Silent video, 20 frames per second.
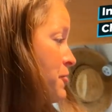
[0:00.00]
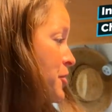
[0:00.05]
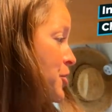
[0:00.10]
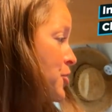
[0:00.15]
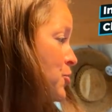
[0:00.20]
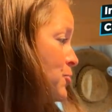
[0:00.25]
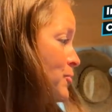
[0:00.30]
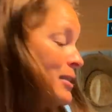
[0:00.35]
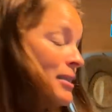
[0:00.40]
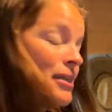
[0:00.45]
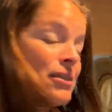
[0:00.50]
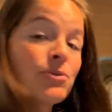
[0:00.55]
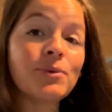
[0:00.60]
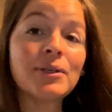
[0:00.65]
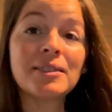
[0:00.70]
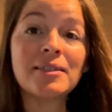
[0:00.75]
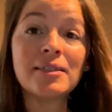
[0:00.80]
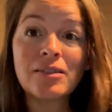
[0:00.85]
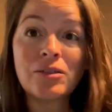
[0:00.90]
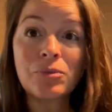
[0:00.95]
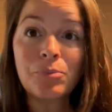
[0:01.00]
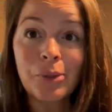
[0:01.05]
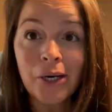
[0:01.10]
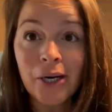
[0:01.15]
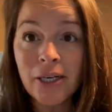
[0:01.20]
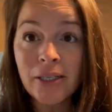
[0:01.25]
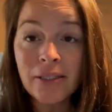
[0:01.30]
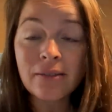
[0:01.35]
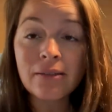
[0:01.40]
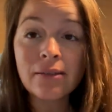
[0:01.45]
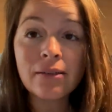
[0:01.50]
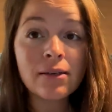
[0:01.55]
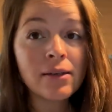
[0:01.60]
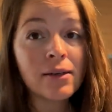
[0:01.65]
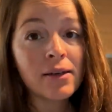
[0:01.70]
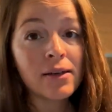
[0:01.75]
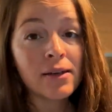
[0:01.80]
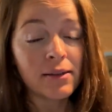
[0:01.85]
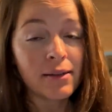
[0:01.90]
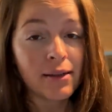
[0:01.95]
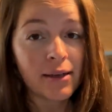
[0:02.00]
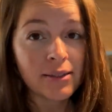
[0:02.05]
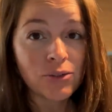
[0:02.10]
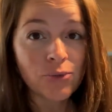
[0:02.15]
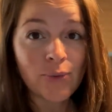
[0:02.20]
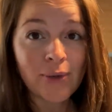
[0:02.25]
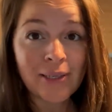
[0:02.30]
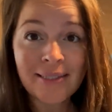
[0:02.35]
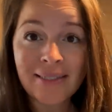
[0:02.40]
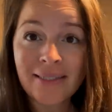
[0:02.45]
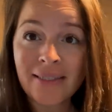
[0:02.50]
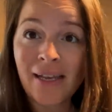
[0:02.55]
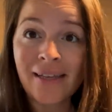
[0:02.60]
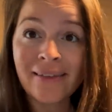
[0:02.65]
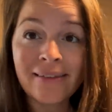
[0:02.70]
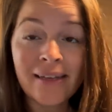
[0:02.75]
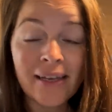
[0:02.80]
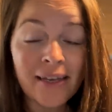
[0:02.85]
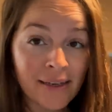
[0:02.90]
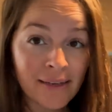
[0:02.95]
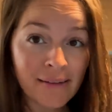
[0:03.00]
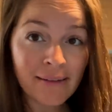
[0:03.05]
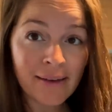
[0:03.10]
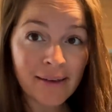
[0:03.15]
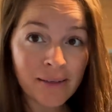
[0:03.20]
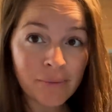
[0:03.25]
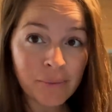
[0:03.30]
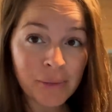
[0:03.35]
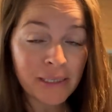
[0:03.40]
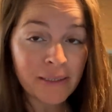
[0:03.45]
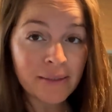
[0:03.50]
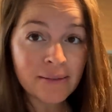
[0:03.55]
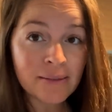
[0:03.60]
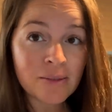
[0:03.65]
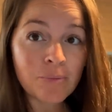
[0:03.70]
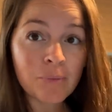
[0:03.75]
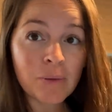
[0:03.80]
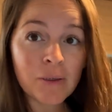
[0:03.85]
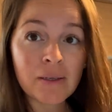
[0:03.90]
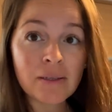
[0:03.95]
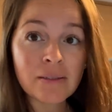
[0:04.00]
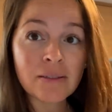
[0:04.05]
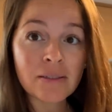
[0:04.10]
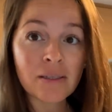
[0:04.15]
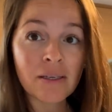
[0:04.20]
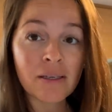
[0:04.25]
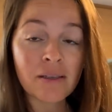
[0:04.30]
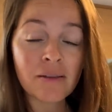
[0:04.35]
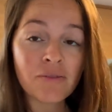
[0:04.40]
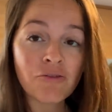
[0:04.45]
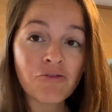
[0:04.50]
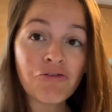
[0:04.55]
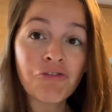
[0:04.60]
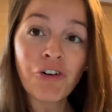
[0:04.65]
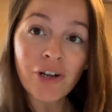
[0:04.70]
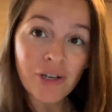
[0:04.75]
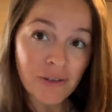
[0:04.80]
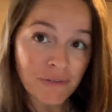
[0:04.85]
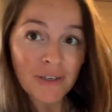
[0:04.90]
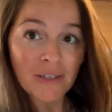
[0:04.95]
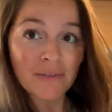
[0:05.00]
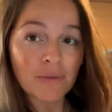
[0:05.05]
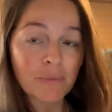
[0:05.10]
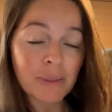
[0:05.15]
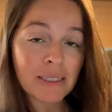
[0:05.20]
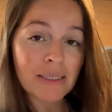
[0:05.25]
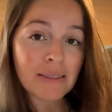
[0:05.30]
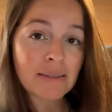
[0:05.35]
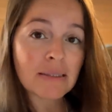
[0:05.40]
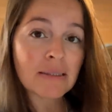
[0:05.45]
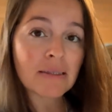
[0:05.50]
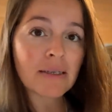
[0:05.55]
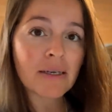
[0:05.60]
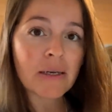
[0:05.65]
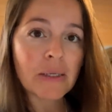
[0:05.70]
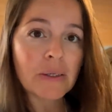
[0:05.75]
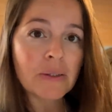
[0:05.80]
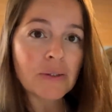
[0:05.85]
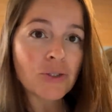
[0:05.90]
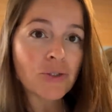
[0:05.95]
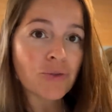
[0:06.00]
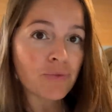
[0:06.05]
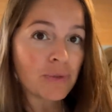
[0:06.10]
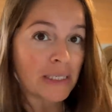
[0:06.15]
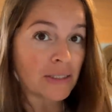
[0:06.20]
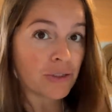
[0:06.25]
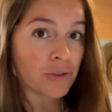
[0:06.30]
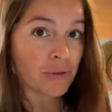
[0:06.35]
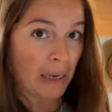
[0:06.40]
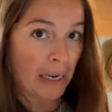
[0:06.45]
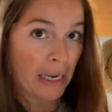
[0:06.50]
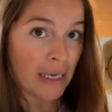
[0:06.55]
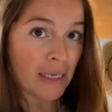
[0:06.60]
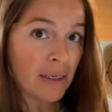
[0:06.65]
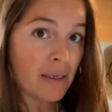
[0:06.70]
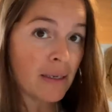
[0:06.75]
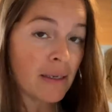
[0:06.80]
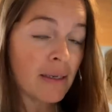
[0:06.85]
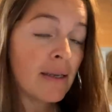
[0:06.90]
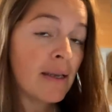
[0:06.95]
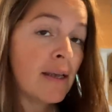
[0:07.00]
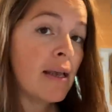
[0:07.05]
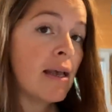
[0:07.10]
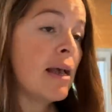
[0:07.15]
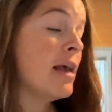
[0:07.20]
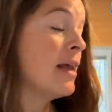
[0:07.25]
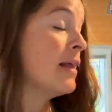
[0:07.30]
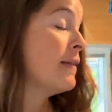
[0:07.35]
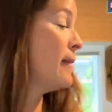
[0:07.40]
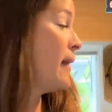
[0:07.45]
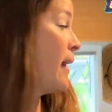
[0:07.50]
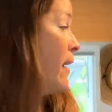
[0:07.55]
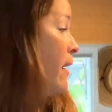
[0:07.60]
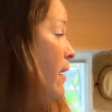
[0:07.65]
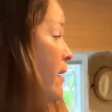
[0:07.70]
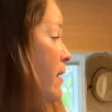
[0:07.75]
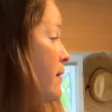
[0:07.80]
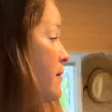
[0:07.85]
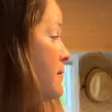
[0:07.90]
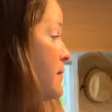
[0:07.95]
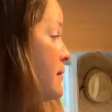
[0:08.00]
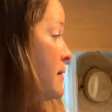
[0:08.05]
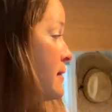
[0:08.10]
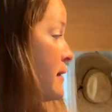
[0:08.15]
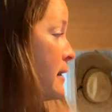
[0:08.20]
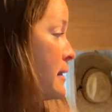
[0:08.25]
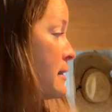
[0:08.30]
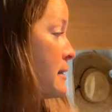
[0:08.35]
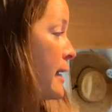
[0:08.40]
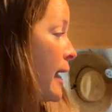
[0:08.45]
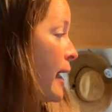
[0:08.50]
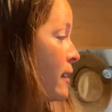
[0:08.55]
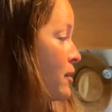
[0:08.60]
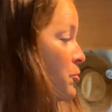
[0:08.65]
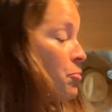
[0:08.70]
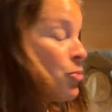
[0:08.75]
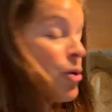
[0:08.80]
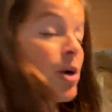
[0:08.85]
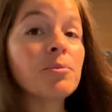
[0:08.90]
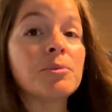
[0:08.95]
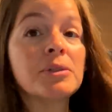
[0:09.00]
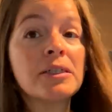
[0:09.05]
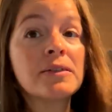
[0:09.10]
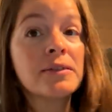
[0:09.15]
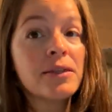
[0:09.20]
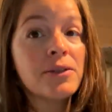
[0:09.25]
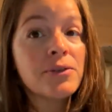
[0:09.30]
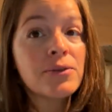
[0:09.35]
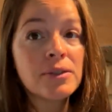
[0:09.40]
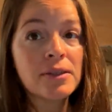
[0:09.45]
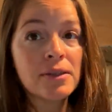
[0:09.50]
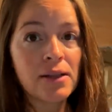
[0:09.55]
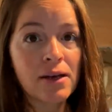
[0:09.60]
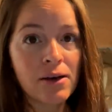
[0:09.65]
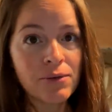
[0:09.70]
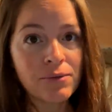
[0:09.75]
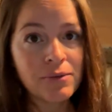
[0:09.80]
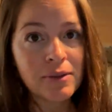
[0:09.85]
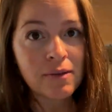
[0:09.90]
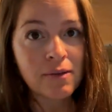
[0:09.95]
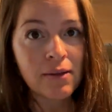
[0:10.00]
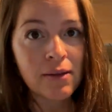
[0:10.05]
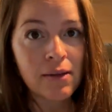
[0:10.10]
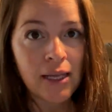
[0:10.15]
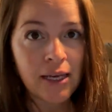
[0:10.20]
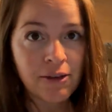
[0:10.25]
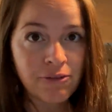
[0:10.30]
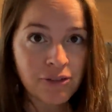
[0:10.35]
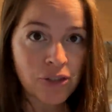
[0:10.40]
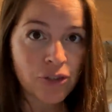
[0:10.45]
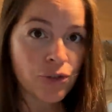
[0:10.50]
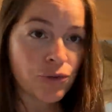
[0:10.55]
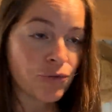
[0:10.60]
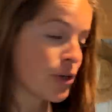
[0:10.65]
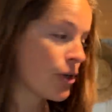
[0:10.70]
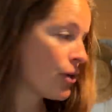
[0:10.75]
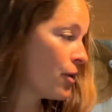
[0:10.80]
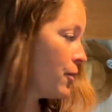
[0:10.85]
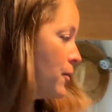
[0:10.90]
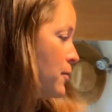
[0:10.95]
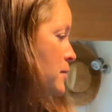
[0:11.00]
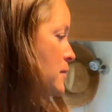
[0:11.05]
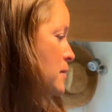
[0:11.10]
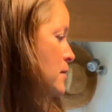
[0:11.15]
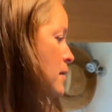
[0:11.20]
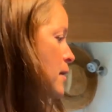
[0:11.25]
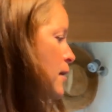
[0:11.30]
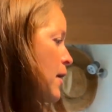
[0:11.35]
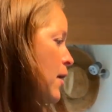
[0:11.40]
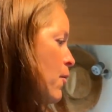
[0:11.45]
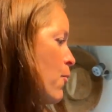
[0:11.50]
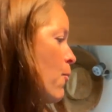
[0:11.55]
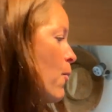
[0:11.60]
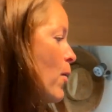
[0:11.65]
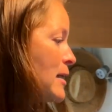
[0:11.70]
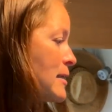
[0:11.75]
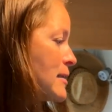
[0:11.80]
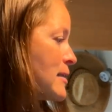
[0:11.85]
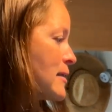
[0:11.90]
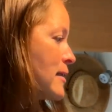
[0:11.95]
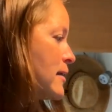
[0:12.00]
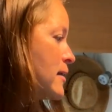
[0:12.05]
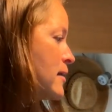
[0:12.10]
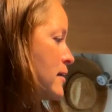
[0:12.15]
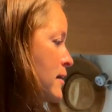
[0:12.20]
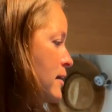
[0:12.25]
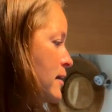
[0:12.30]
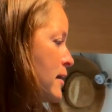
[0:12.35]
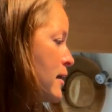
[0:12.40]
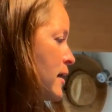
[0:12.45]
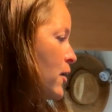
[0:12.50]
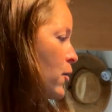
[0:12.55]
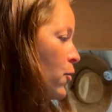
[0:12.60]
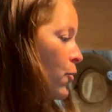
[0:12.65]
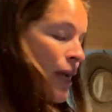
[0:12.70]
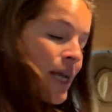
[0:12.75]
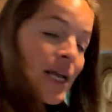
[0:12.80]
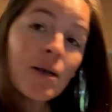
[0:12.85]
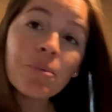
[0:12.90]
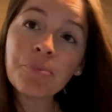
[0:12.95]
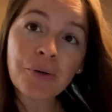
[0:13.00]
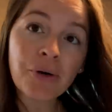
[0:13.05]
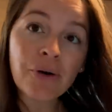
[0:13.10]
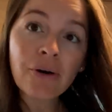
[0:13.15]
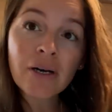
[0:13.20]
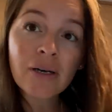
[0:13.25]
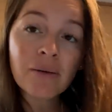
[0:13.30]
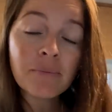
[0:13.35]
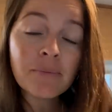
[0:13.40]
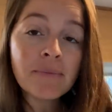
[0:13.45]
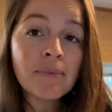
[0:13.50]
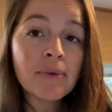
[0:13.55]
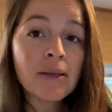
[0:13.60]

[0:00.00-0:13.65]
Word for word: first one that was the Smart, that was in 80-90 minutes, but in 45 minutes the clothes were dry. Then the second program that I use now with the leftover clothes was the Quick program,